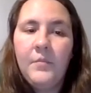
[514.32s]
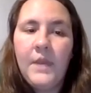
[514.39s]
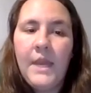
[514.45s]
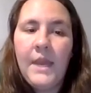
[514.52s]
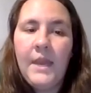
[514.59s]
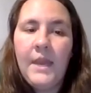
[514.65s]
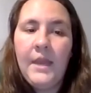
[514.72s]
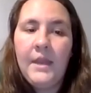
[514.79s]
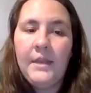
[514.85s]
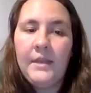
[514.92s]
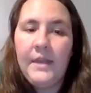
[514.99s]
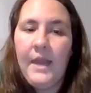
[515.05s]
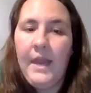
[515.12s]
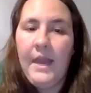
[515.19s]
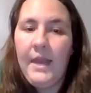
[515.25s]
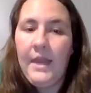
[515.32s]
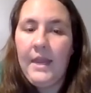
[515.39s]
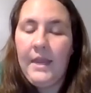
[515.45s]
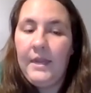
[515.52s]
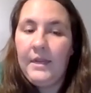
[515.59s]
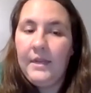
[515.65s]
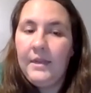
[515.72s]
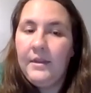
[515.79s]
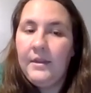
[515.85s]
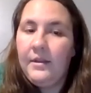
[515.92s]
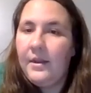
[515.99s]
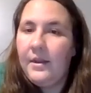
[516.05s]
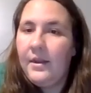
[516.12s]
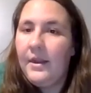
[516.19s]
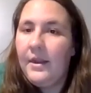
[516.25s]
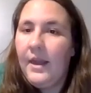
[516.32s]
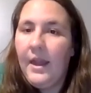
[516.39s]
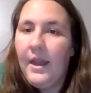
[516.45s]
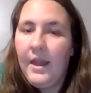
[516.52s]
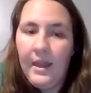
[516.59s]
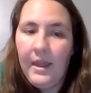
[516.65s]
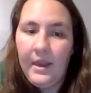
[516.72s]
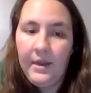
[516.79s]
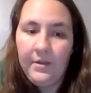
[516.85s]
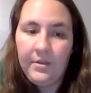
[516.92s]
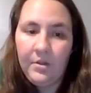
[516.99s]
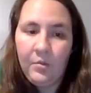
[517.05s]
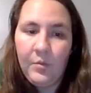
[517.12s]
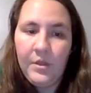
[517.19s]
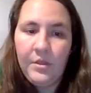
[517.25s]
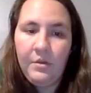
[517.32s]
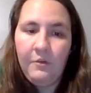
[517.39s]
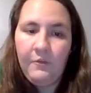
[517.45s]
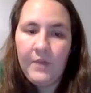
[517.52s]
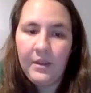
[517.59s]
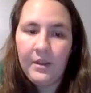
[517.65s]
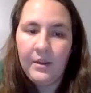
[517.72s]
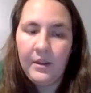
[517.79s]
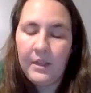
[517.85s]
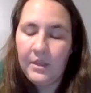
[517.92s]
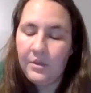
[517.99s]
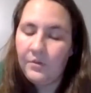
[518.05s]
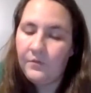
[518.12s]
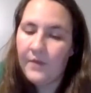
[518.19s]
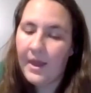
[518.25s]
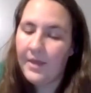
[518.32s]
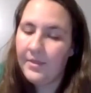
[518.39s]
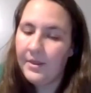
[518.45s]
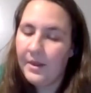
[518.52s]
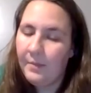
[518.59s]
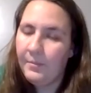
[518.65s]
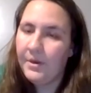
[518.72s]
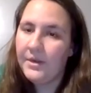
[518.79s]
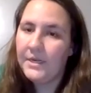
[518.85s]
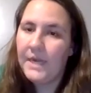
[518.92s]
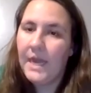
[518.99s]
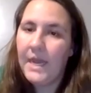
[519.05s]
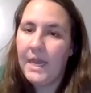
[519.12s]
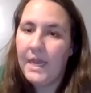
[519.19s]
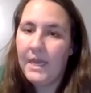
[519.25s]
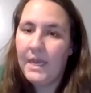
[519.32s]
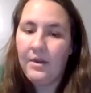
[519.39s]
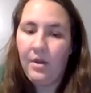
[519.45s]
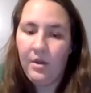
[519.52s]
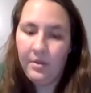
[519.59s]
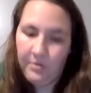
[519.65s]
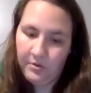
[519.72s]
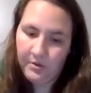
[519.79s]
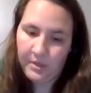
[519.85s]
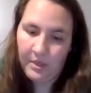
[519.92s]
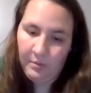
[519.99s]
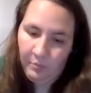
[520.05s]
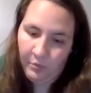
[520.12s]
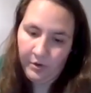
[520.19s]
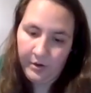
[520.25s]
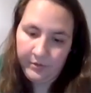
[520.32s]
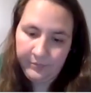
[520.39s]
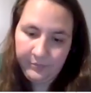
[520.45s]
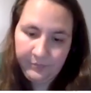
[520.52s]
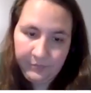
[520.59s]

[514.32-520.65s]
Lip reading: and 9. 9. So with your finger, can you find the number 9 on your keyboard?